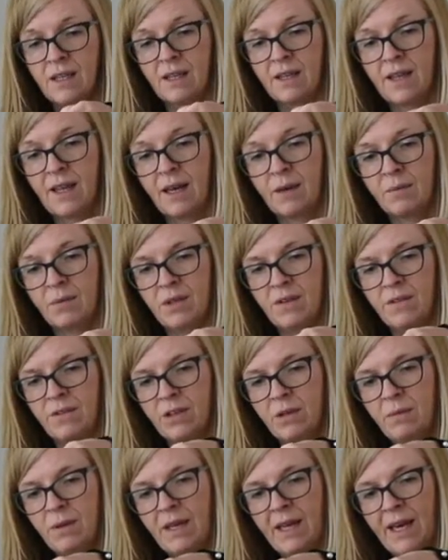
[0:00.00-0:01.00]
that. But you've got
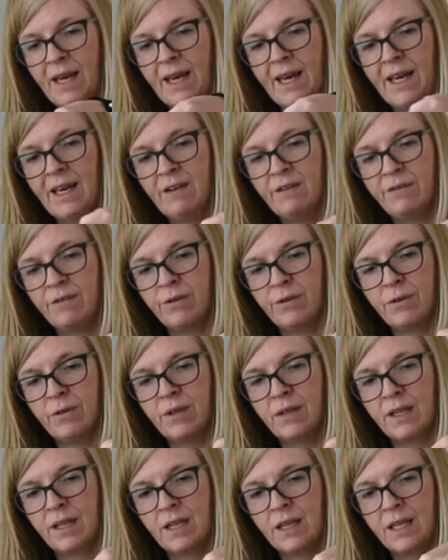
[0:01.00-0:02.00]
to be careful
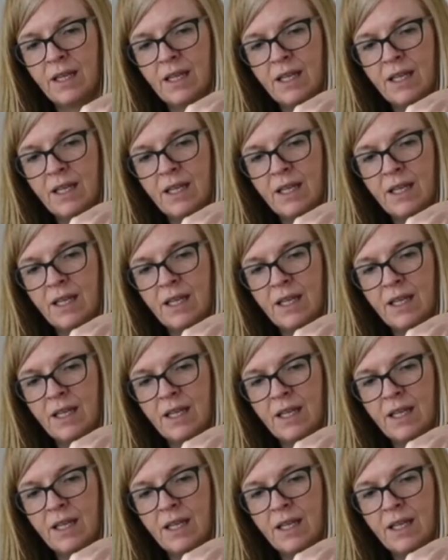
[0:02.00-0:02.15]
that